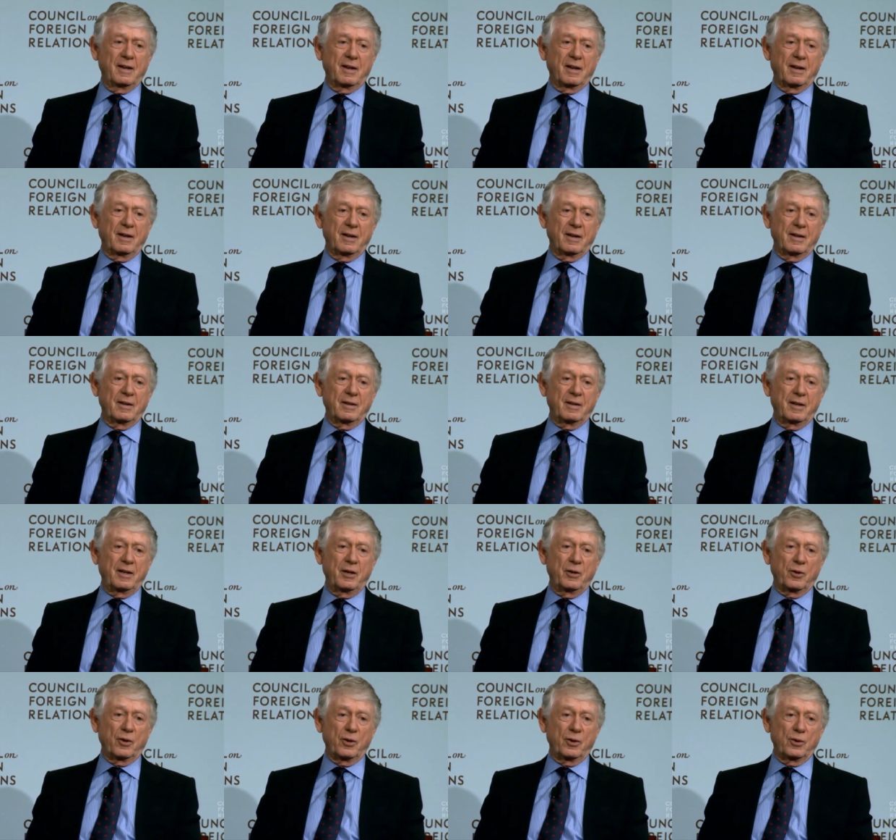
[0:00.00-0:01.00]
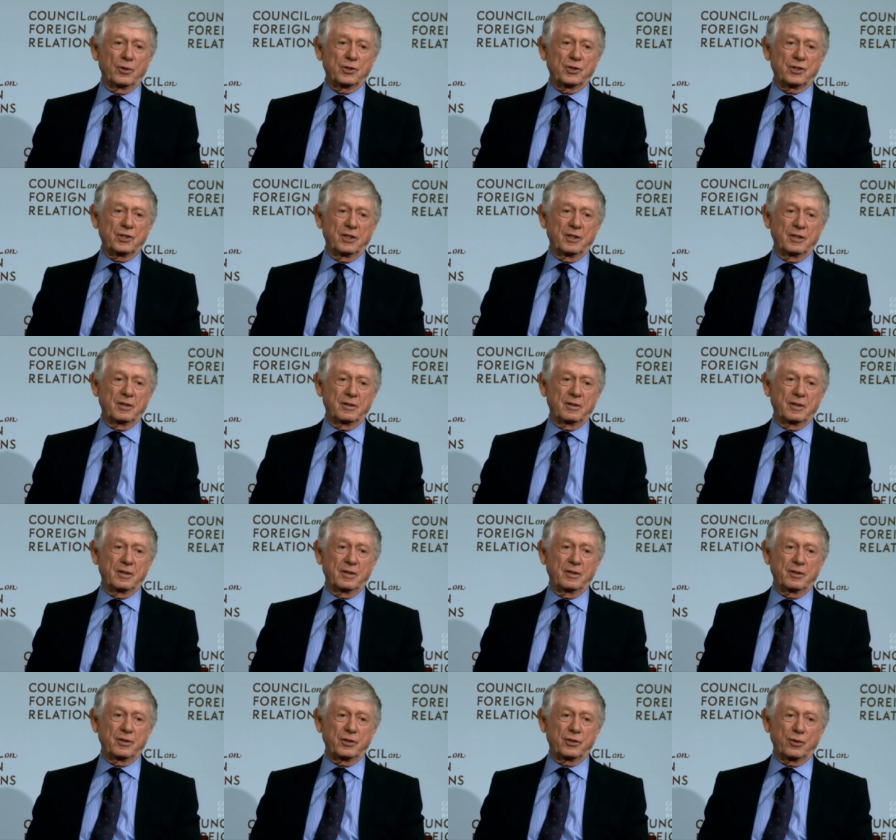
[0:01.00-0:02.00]
uh, heroes, the,
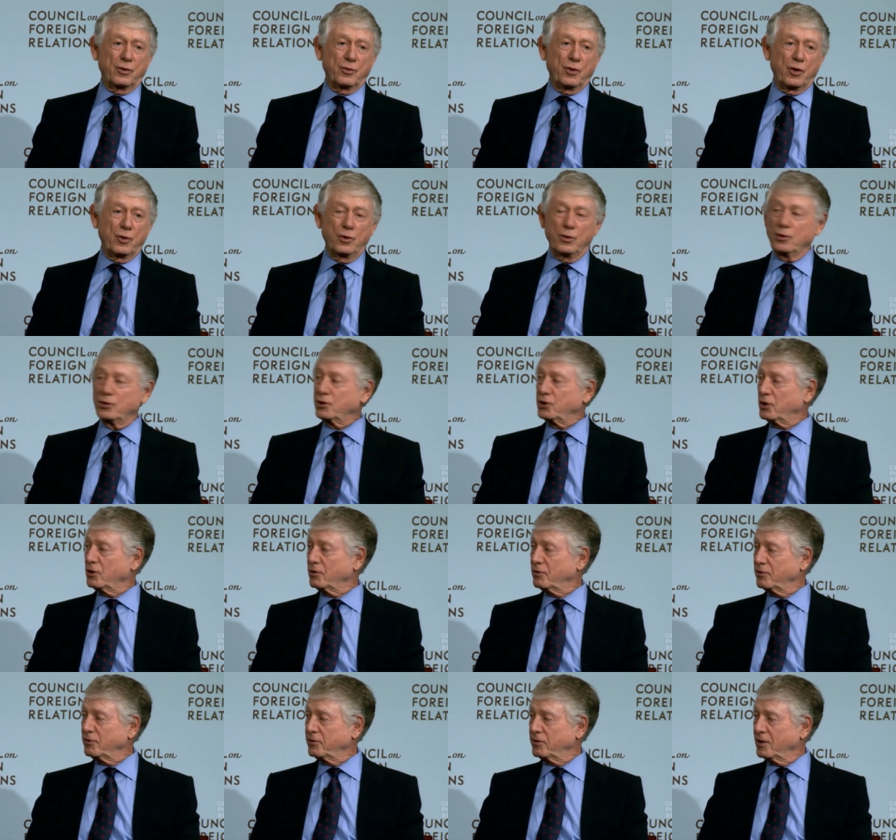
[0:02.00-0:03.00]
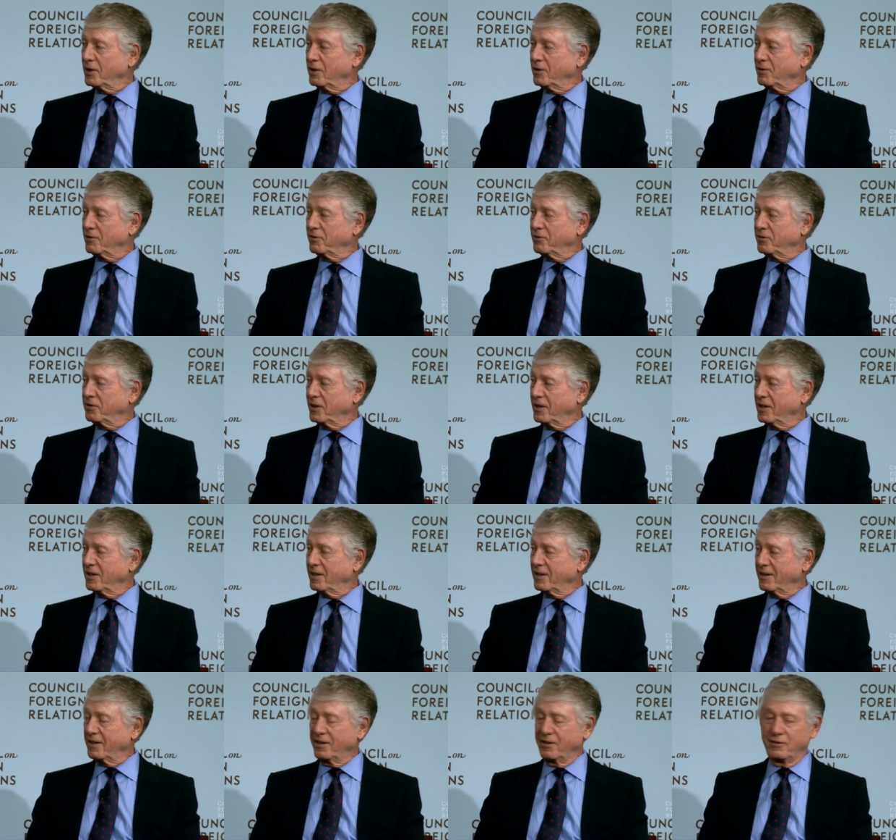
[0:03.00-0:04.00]
the Thoreaus of, of, uh,
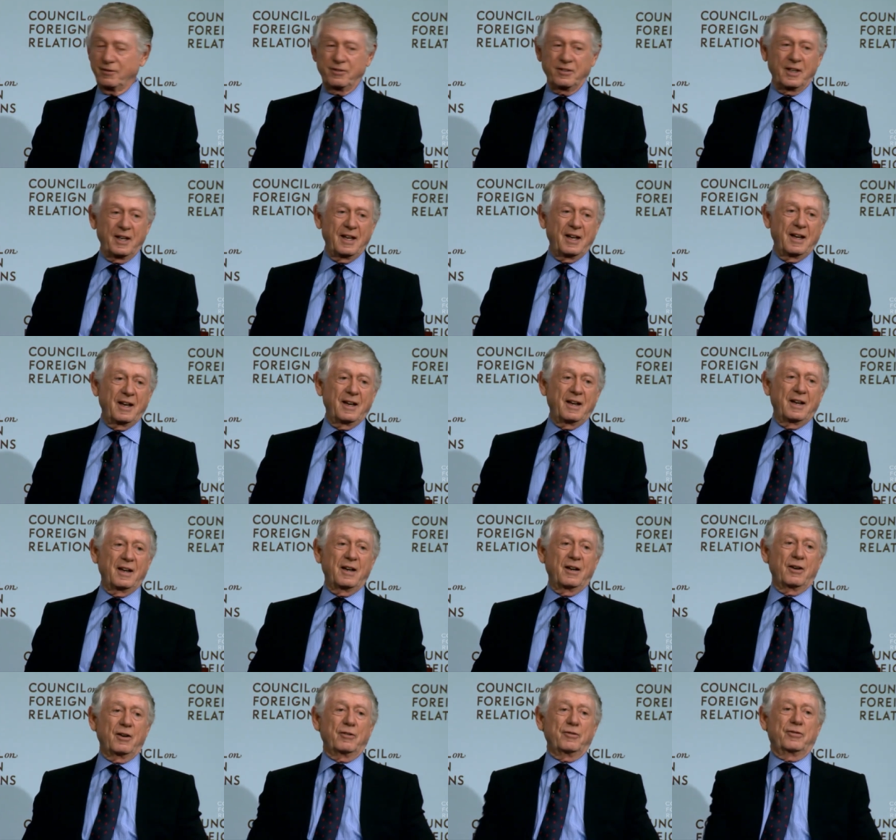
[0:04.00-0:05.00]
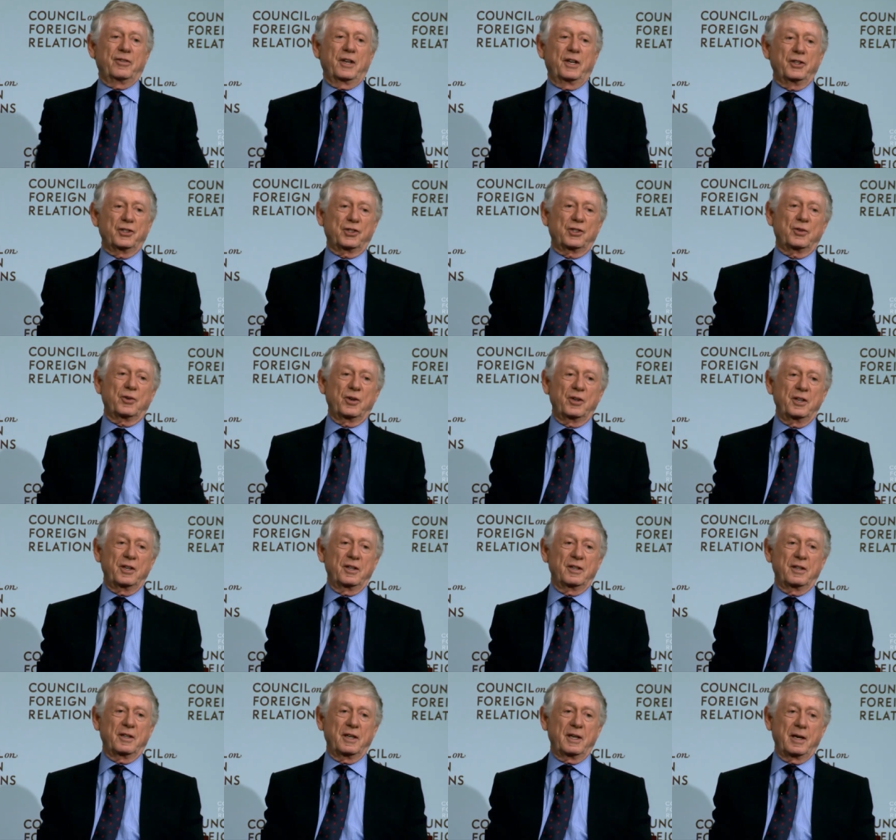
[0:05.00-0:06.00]
of, of history
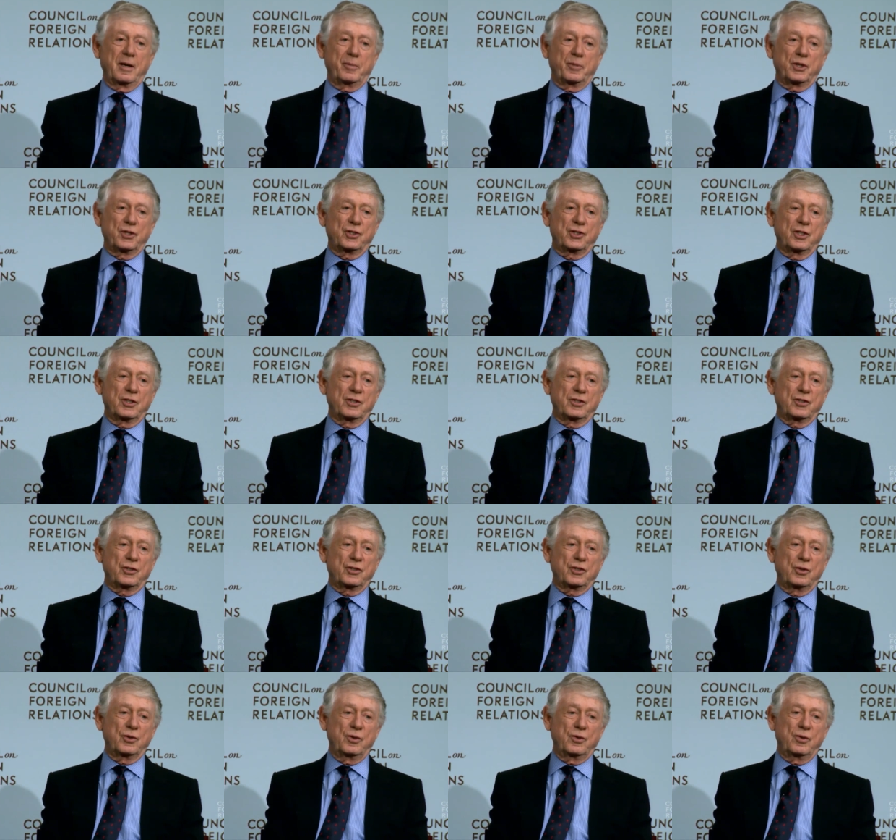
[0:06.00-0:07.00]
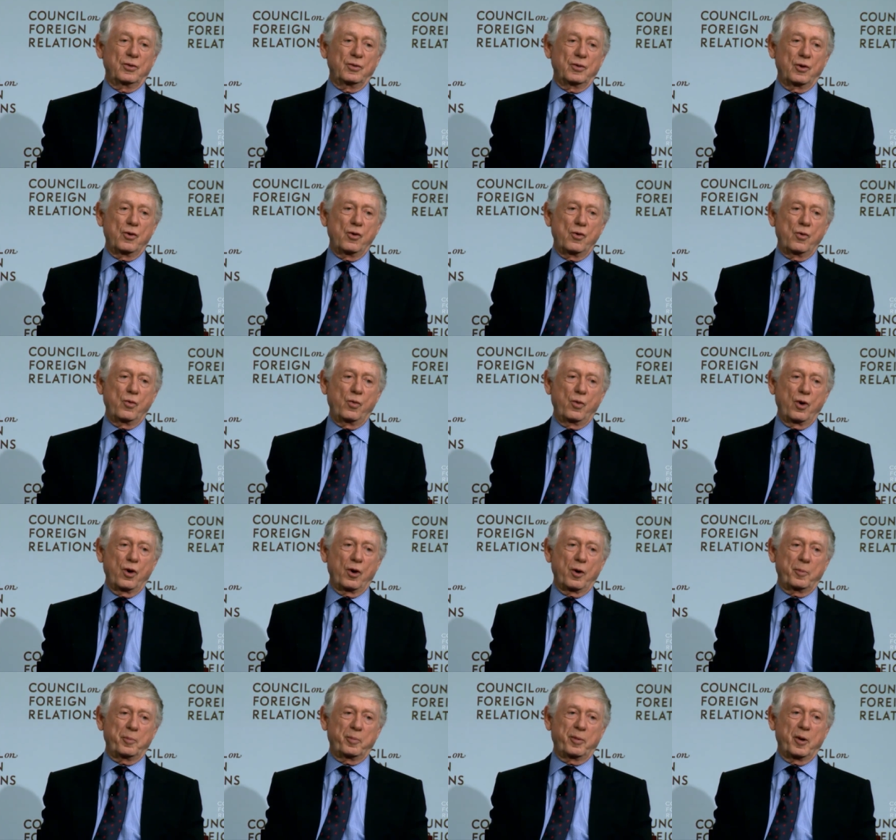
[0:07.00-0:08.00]
and the Emersons who, who
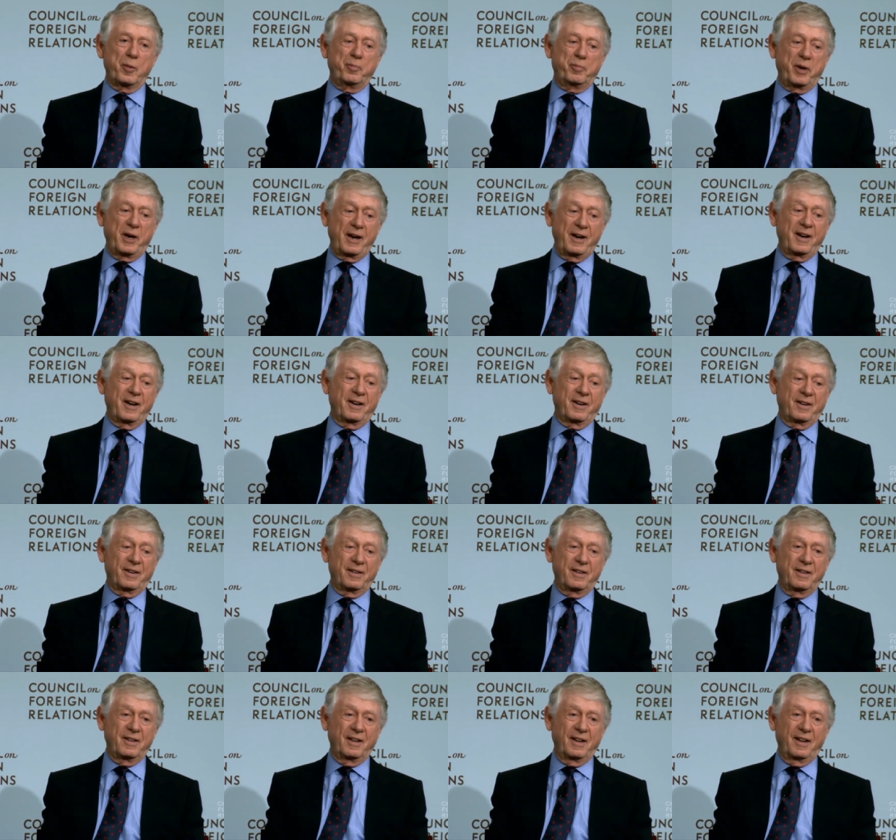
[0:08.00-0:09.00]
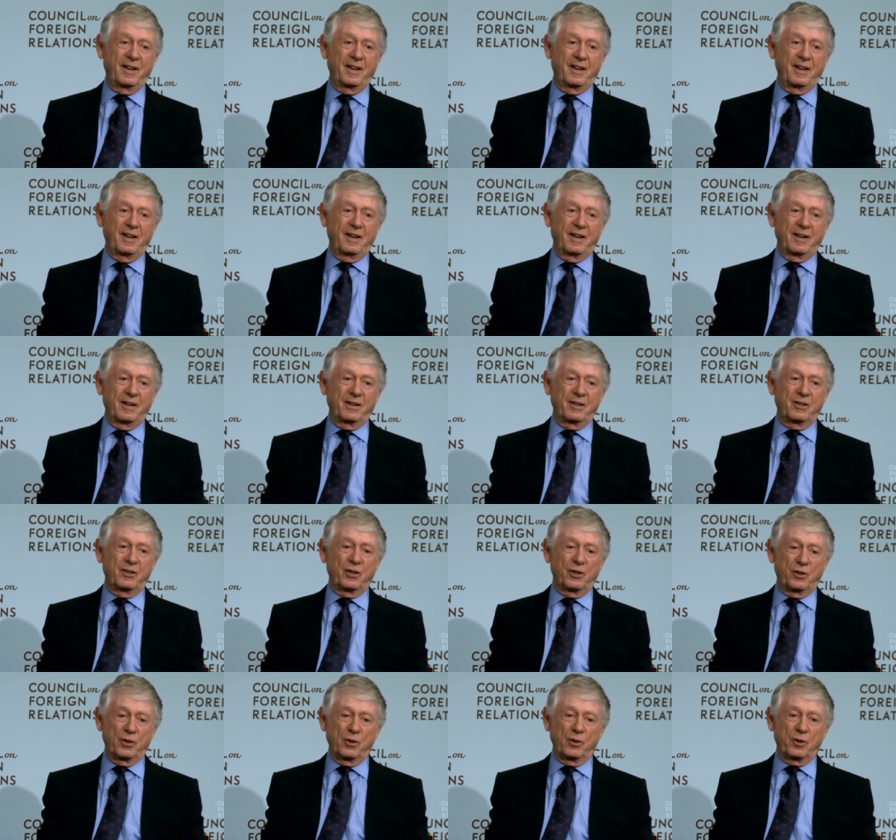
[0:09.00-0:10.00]
were prepared
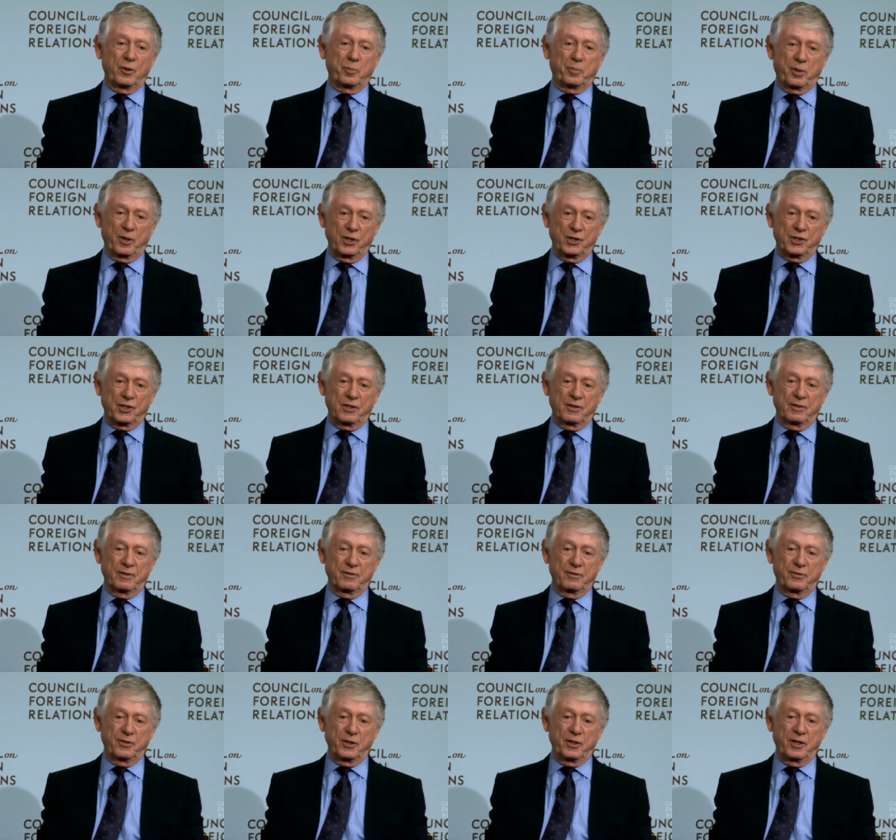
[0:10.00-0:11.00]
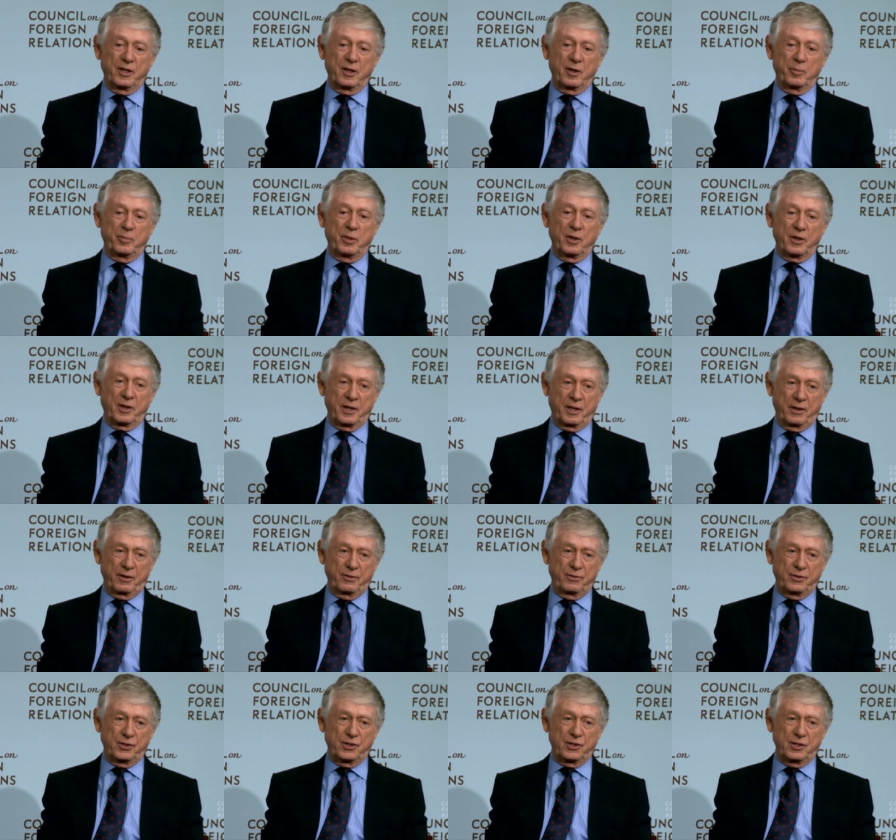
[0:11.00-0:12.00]
to go to prison for their
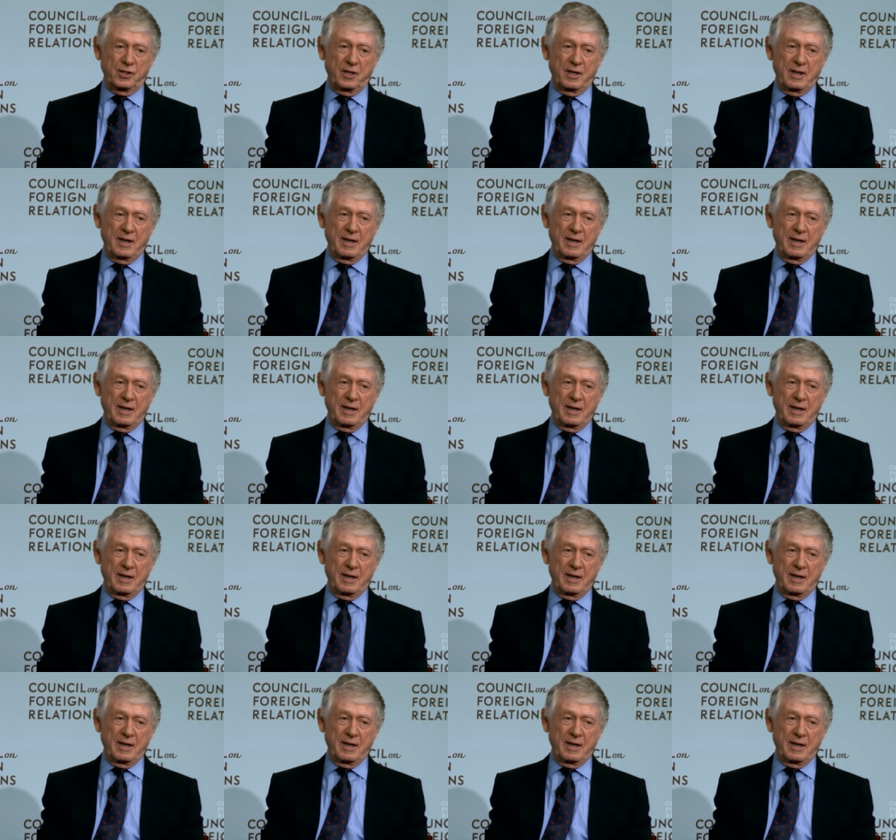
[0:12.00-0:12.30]
beliefs